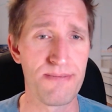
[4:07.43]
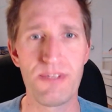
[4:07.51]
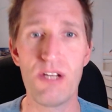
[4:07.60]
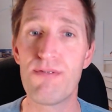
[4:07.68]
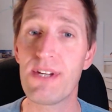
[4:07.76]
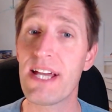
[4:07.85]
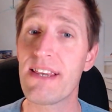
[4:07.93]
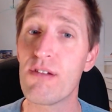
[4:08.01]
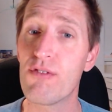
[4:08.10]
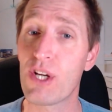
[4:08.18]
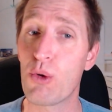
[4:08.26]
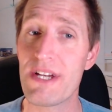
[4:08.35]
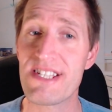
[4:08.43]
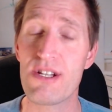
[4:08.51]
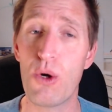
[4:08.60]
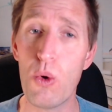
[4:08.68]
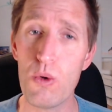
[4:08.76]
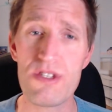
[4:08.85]
Don't forget that the
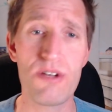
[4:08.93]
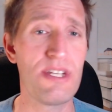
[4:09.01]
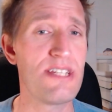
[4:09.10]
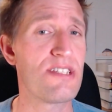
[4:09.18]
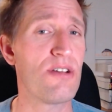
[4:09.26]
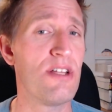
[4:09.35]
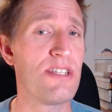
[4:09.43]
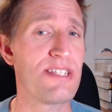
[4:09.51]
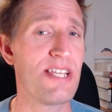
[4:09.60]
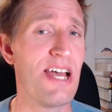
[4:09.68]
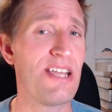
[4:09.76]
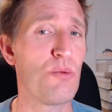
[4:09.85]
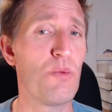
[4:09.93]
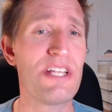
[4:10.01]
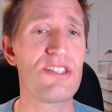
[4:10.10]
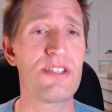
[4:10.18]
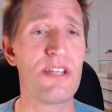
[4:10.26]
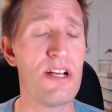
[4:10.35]
requester also needs to understand
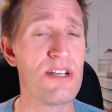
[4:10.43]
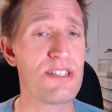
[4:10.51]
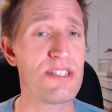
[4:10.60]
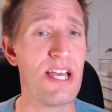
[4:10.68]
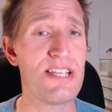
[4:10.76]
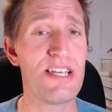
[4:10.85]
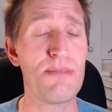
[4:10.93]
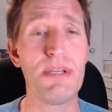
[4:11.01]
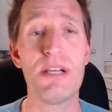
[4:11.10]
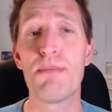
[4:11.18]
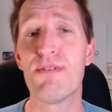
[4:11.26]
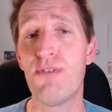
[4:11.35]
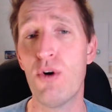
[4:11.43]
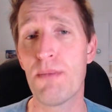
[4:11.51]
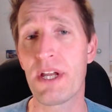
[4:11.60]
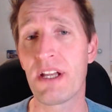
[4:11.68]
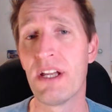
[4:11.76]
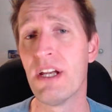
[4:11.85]
which tasks SAP are
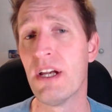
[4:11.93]
performing,